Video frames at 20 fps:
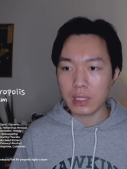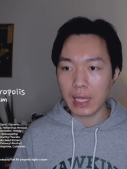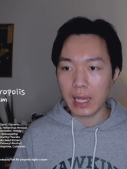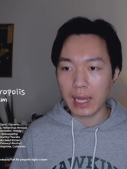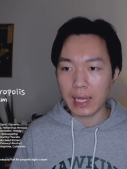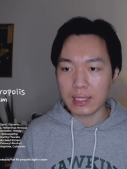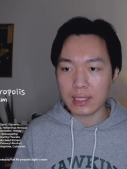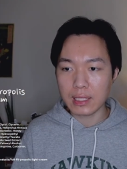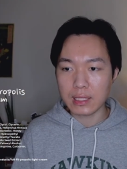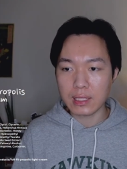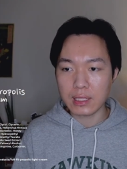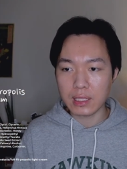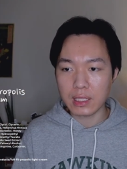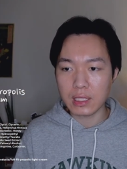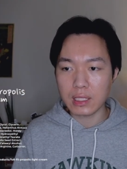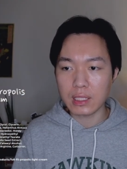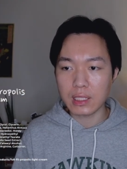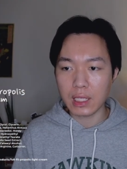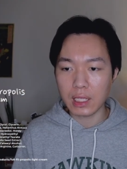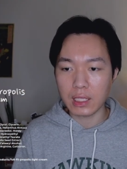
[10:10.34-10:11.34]
has a
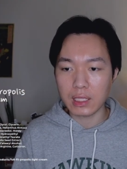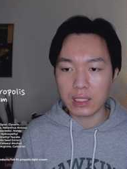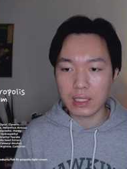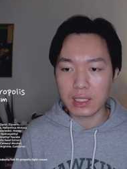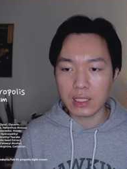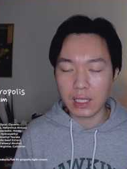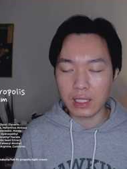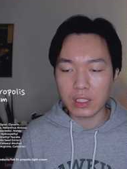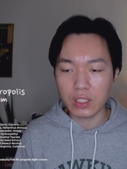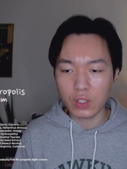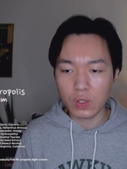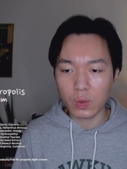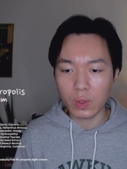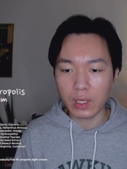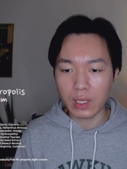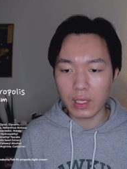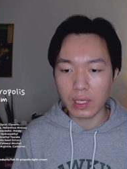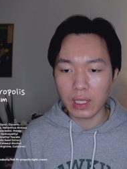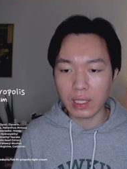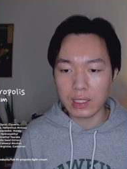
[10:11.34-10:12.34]
distinct scent to
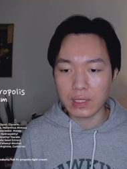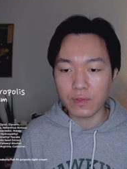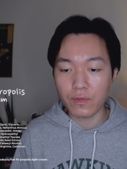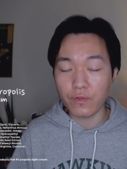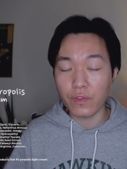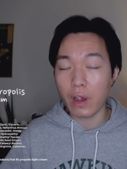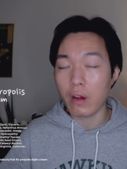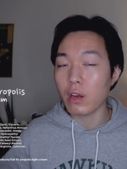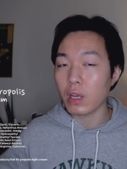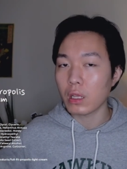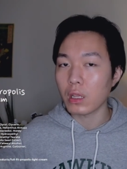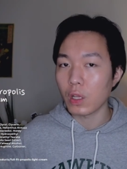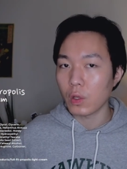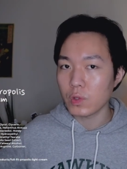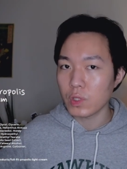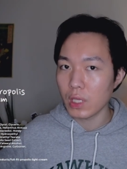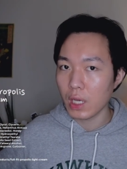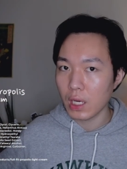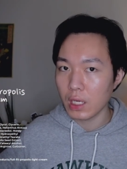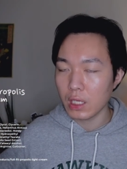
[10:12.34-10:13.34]
it. It's very
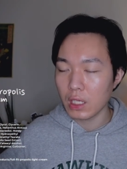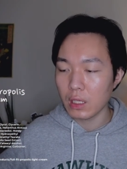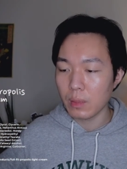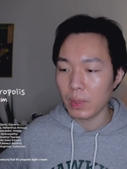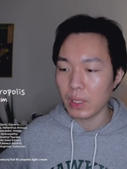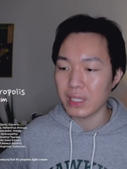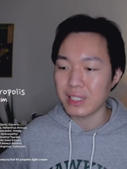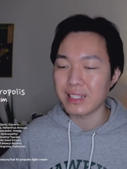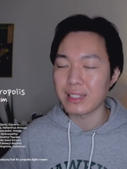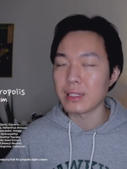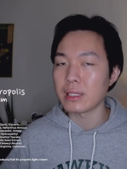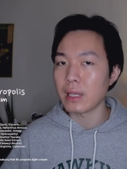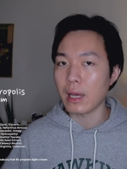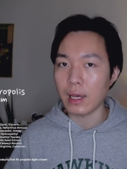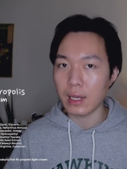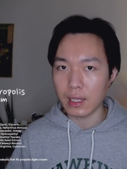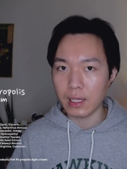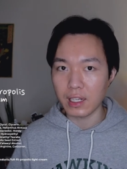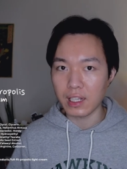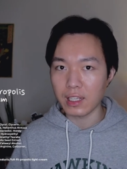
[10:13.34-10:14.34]
close to honey, but it's
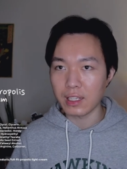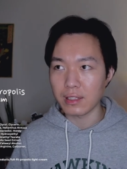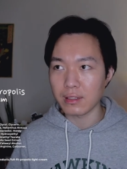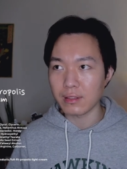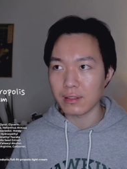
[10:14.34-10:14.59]
not honey.